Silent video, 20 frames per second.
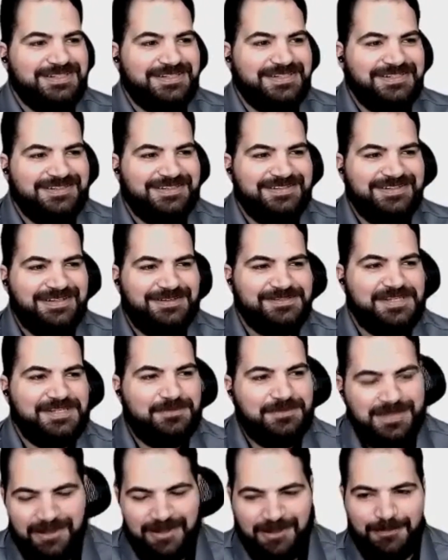and I was
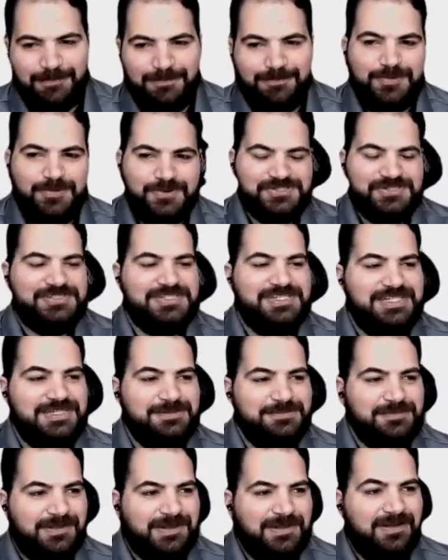able to help push the
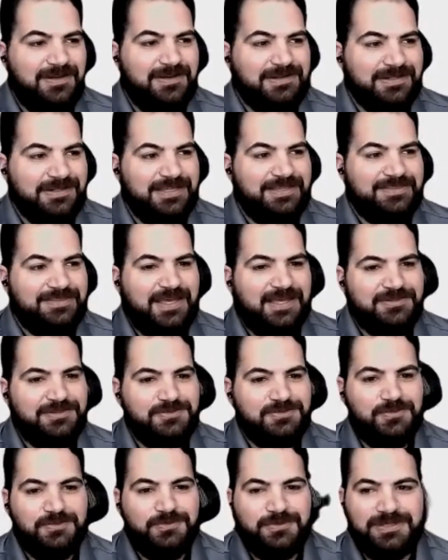team along to get that
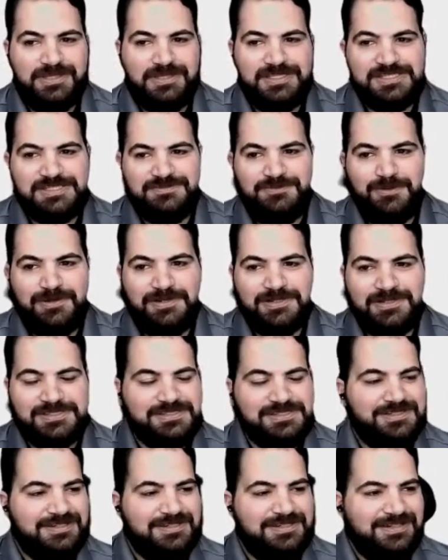tool released for
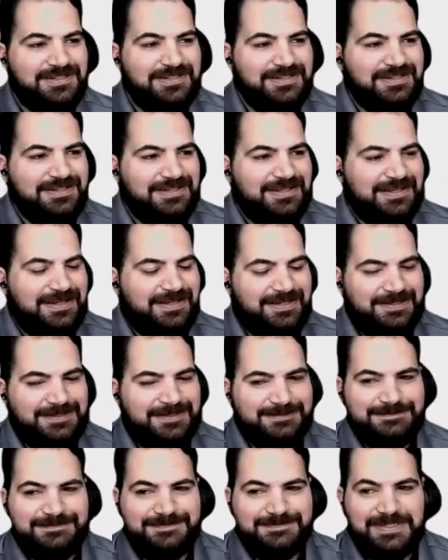us.
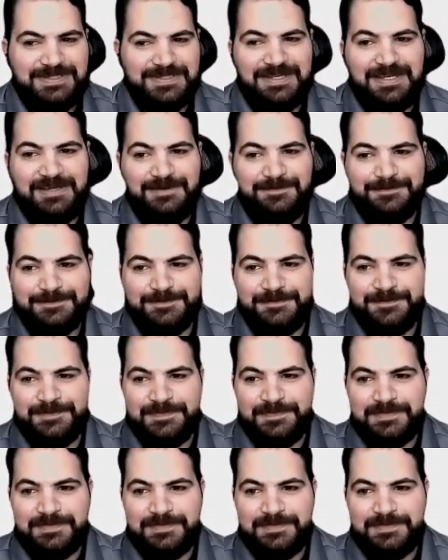And yeah.